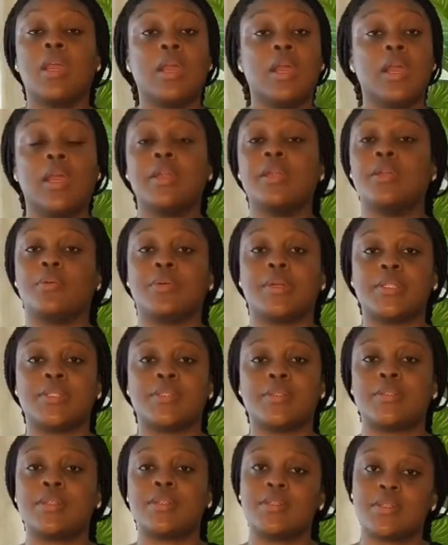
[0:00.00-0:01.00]

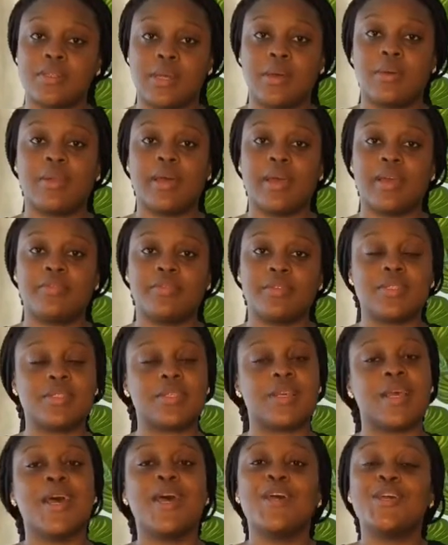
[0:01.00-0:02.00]
Anyways, this is how life
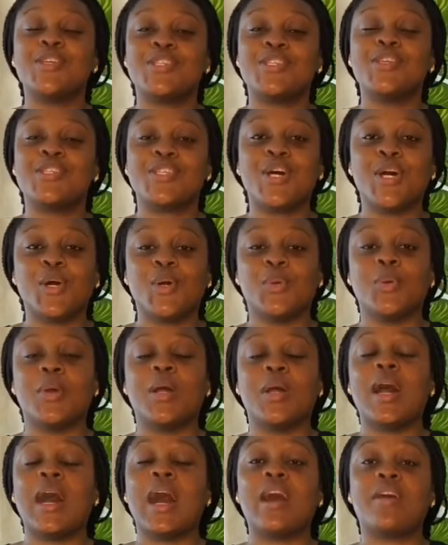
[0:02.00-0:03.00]
is. So
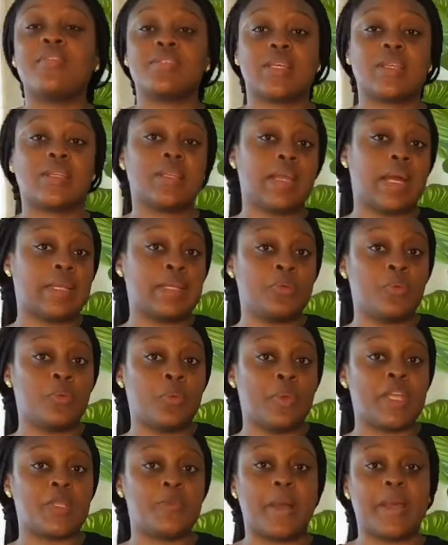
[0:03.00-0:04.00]
I've started adding
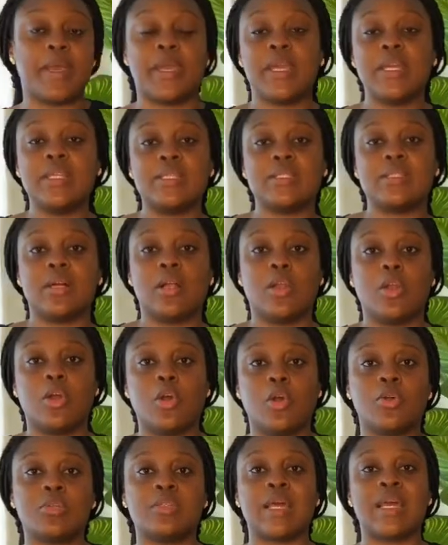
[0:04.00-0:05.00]
weight by eating a
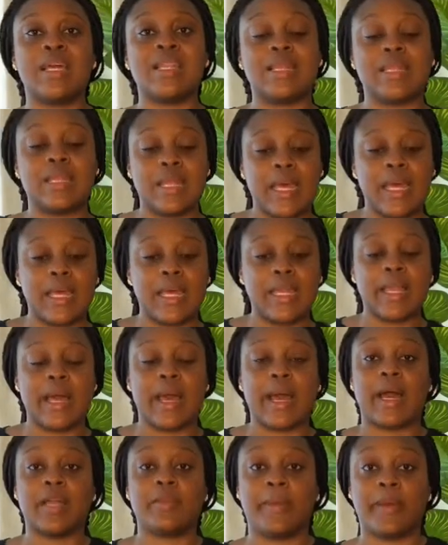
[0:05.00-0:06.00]
lot, and then I
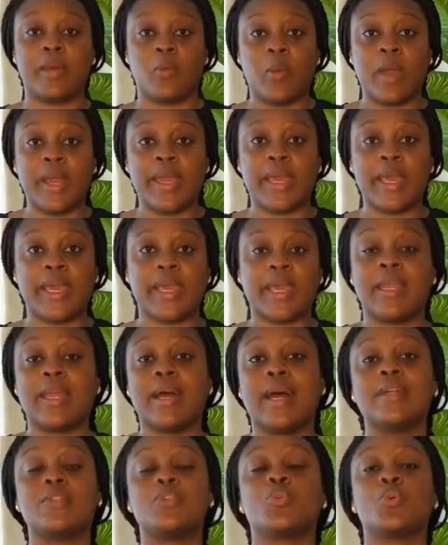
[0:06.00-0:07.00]
had my WAEC, and I
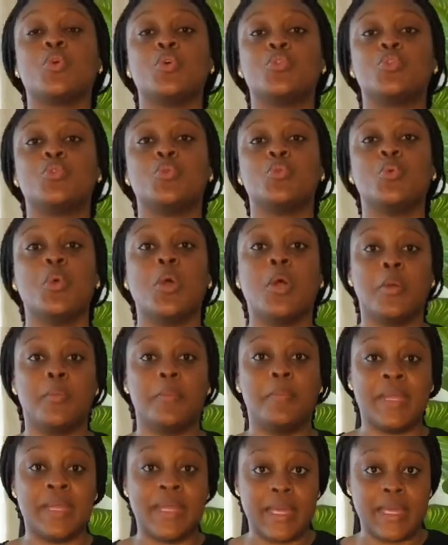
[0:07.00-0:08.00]
had to go to
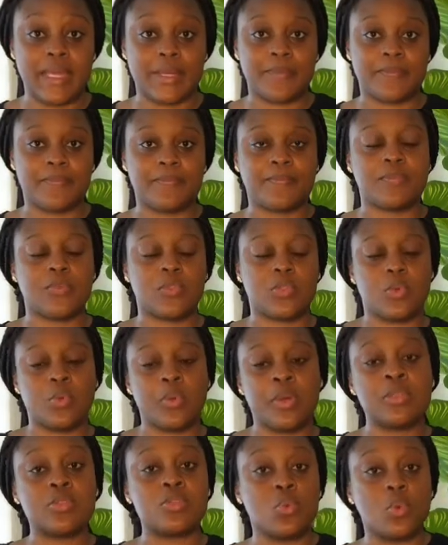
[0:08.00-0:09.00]
Benin to go
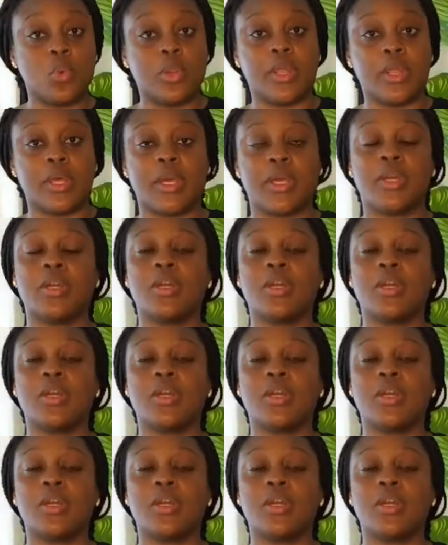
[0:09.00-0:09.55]
in school there.